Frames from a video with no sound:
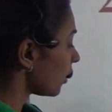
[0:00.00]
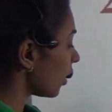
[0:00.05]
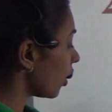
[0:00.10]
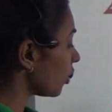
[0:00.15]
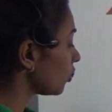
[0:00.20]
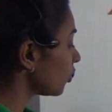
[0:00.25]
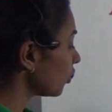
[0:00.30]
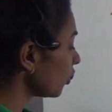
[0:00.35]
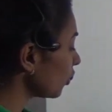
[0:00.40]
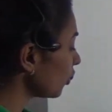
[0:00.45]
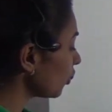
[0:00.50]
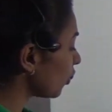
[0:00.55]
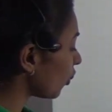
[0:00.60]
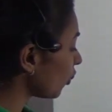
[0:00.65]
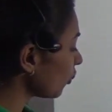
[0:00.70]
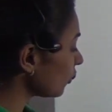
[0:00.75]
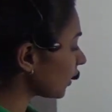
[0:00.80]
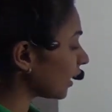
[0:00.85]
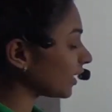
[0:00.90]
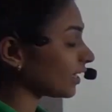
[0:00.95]
Now do you
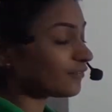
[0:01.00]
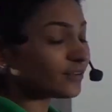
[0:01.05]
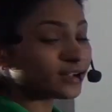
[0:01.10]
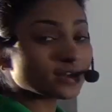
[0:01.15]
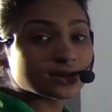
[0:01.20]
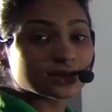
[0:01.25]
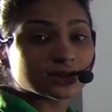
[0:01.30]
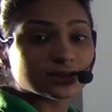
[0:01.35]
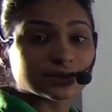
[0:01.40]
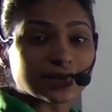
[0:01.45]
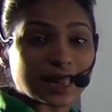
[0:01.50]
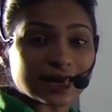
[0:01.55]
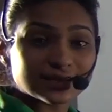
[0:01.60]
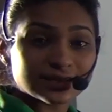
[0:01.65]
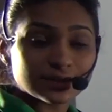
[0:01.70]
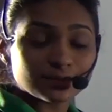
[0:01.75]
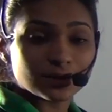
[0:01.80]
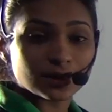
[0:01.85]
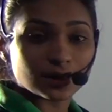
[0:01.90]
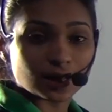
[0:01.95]
know that even
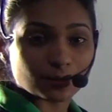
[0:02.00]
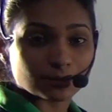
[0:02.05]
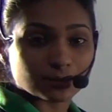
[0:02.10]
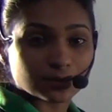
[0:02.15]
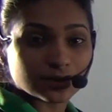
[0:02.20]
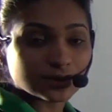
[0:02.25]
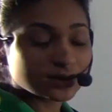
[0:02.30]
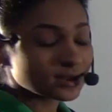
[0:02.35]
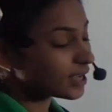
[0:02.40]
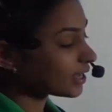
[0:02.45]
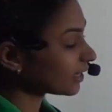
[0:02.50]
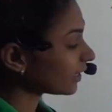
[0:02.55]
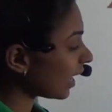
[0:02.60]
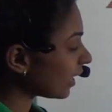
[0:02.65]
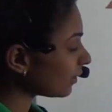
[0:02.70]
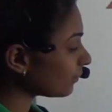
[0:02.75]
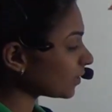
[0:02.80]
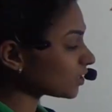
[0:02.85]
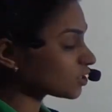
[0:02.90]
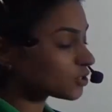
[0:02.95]
decimal numbers
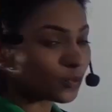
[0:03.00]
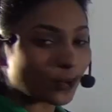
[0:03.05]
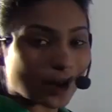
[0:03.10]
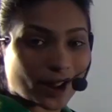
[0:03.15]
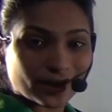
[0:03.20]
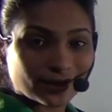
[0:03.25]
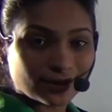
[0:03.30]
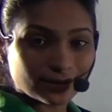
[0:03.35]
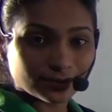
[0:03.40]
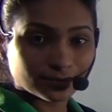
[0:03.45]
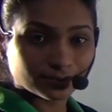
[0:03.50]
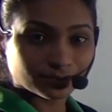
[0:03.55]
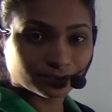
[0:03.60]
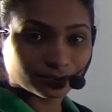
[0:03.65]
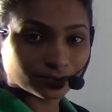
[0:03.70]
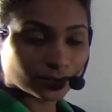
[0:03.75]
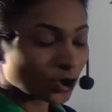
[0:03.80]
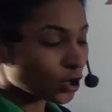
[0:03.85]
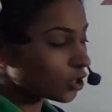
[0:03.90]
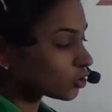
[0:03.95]
can be squared?
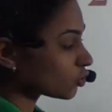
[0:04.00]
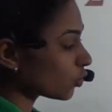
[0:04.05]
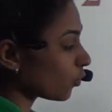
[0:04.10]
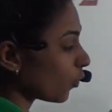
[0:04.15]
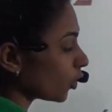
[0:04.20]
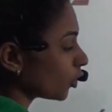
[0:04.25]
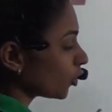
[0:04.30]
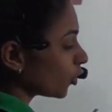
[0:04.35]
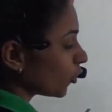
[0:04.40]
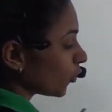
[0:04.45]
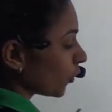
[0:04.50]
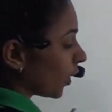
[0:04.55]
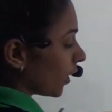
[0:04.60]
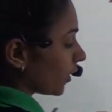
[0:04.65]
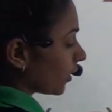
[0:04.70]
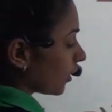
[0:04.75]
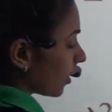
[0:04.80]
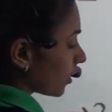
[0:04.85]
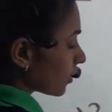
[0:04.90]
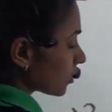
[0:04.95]
So what do you
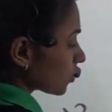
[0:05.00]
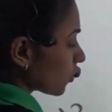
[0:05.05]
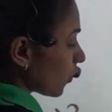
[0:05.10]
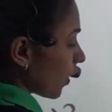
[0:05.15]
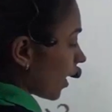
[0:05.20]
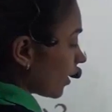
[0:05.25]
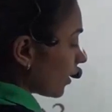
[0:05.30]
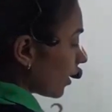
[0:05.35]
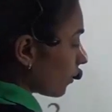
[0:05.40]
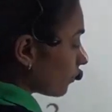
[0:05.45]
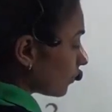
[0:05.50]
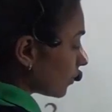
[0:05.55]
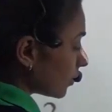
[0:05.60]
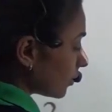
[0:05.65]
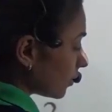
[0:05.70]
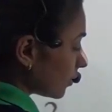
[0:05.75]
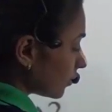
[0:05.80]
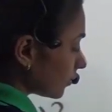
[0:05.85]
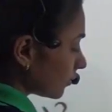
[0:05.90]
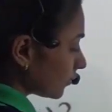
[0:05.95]
get? A square
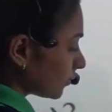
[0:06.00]
number?